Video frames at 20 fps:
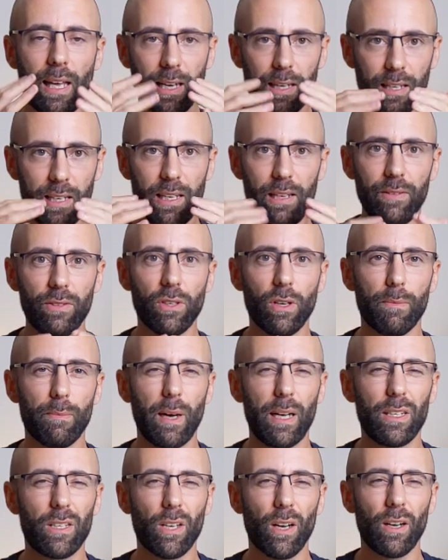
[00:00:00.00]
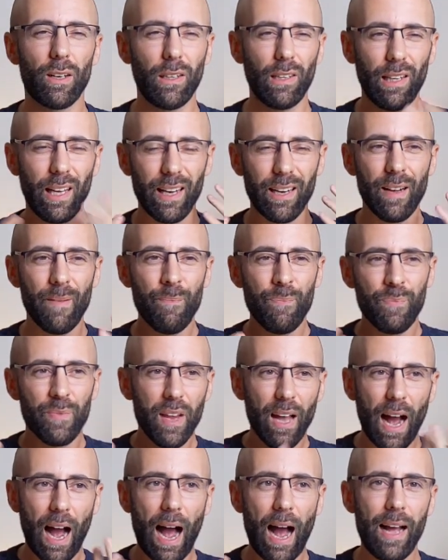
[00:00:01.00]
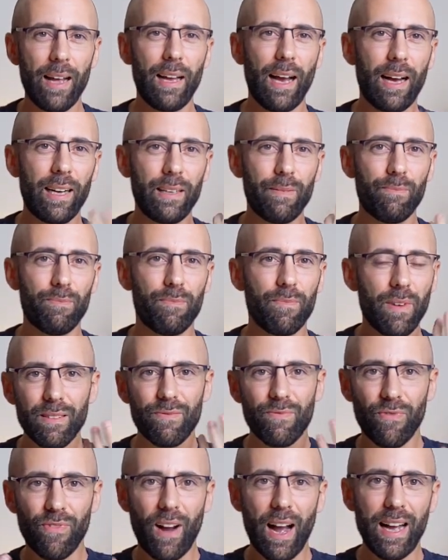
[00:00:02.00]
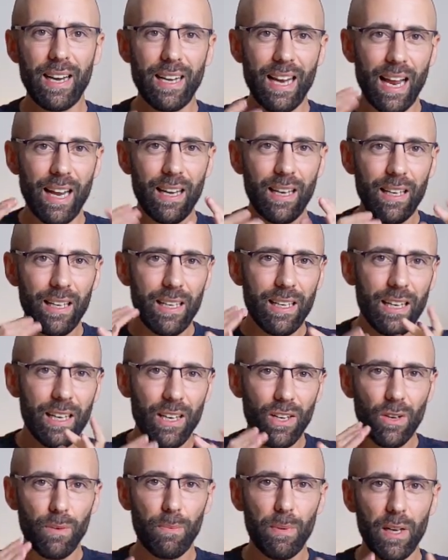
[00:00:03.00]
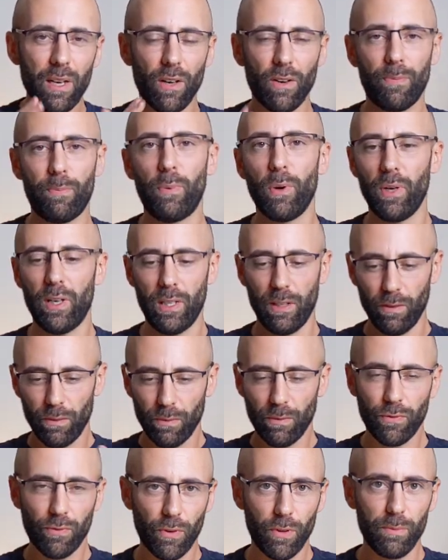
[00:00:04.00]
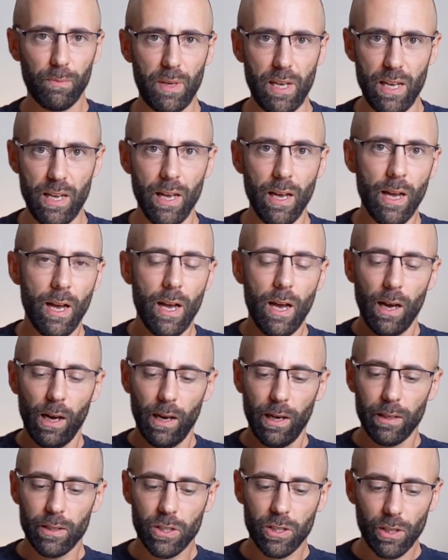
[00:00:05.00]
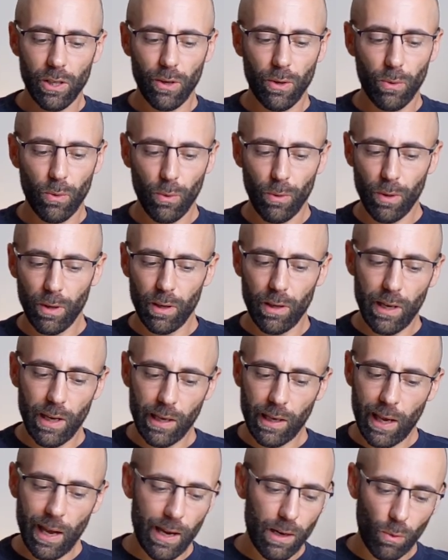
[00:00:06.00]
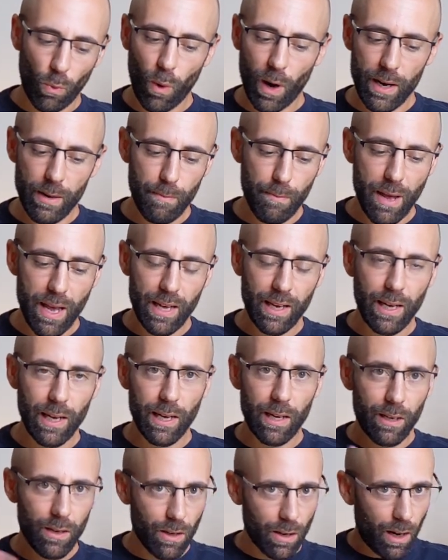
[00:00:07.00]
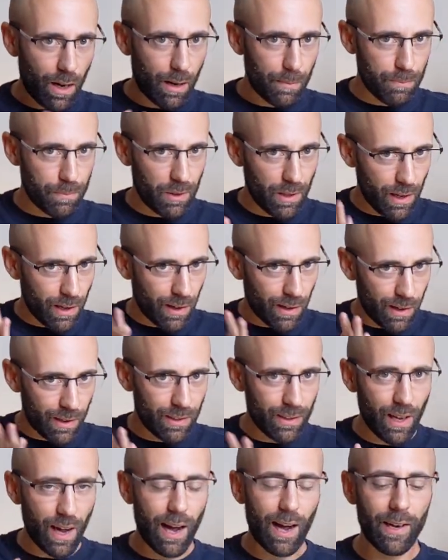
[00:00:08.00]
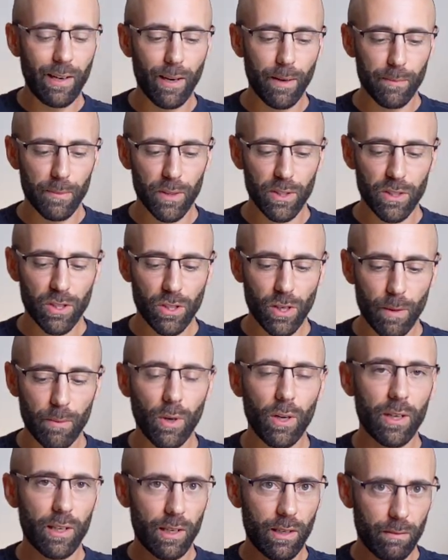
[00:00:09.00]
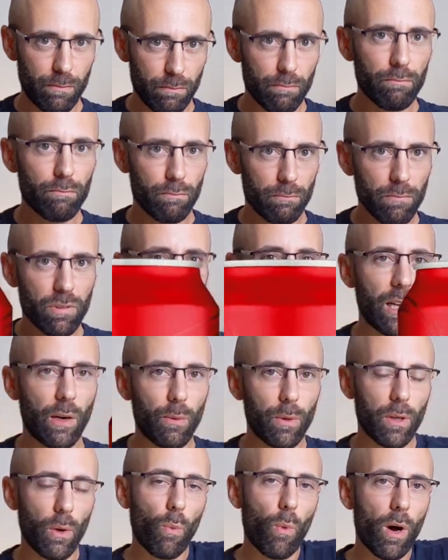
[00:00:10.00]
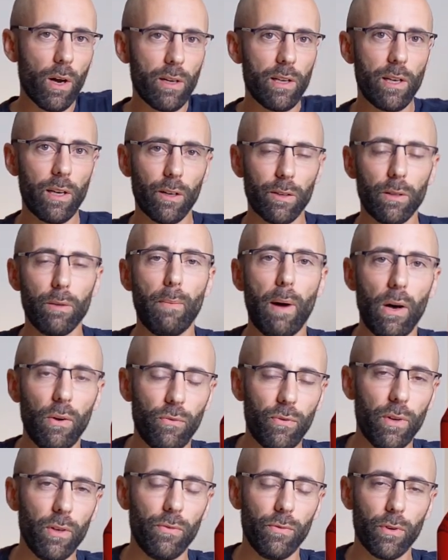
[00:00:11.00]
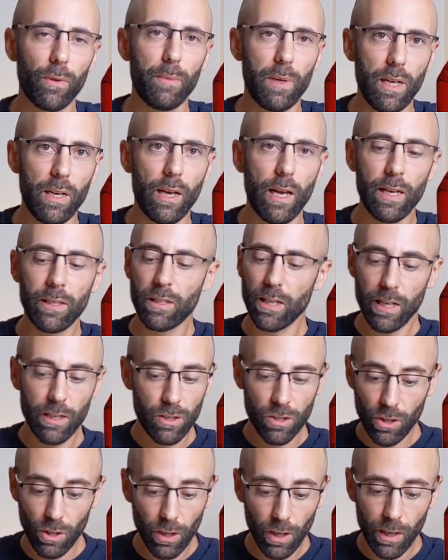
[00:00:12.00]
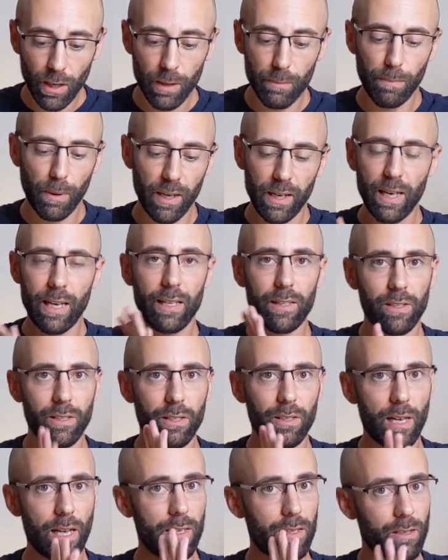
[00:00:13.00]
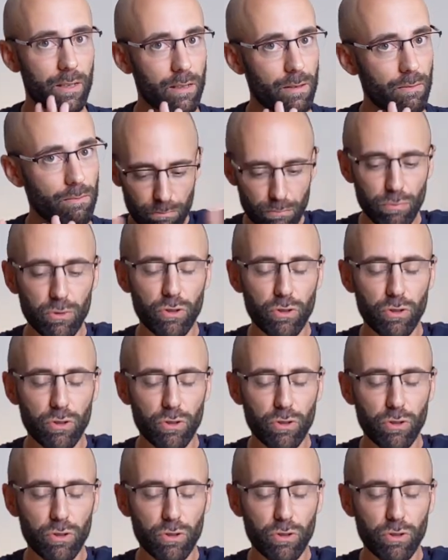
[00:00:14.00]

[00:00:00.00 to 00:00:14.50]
that leaves on my tongue that i, I find a little bit of pudding for me uh, so it can't quite make it up there in the high numbers. So I'm going to stick with a one here in the mouthfeel for me. It, it's good, but it's it's